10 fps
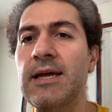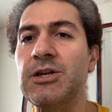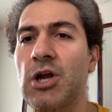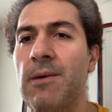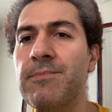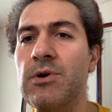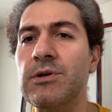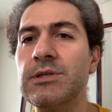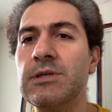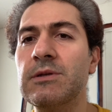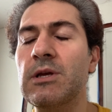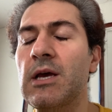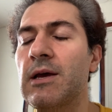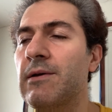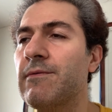numbers
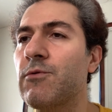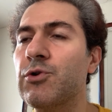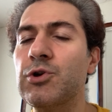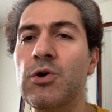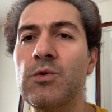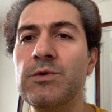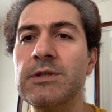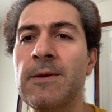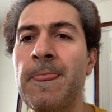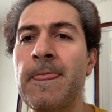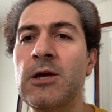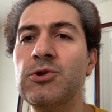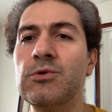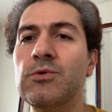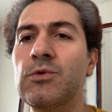for those
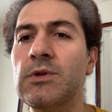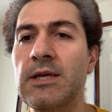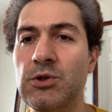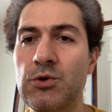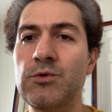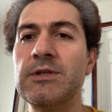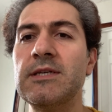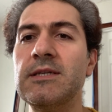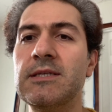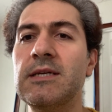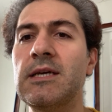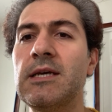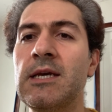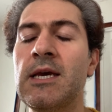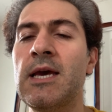to the 2 cc